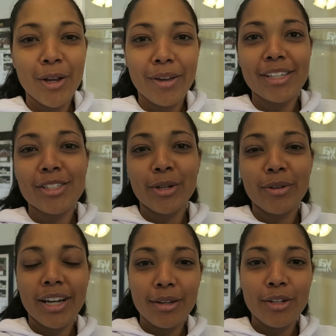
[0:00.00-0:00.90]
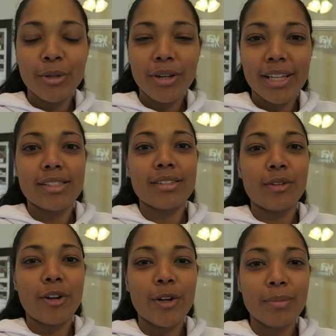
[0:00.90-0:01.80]
Okay, so I know you guys
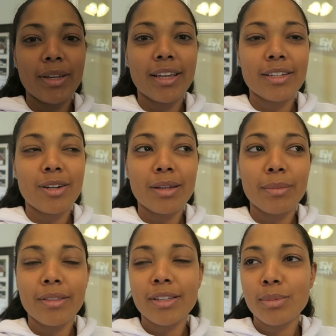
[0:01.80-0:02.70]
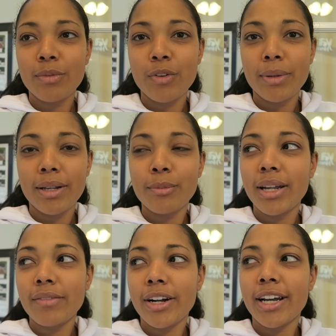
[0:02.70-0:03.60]
heard me like talk about this before, but
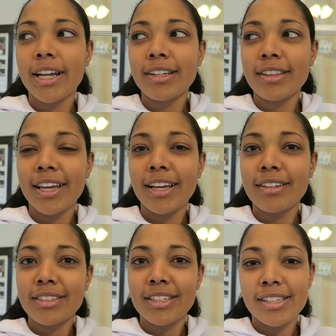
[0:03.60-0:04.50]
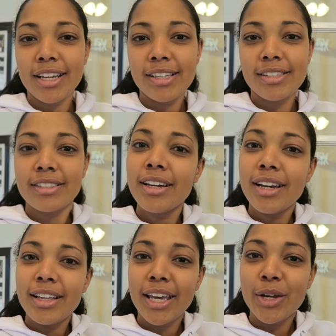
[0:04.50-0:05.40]
whenever I like discussed
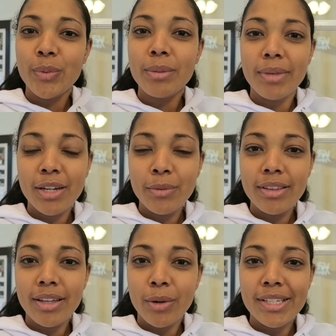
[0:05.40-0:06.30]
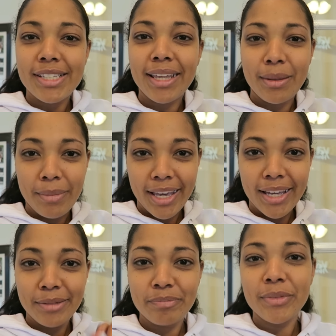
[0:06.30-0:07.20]
like who I'm meeting with, I always say the
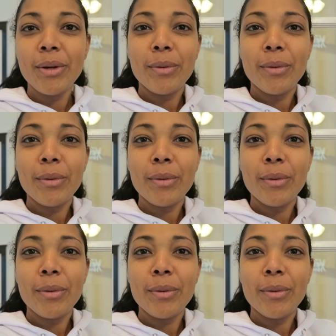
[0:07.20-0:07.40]
man.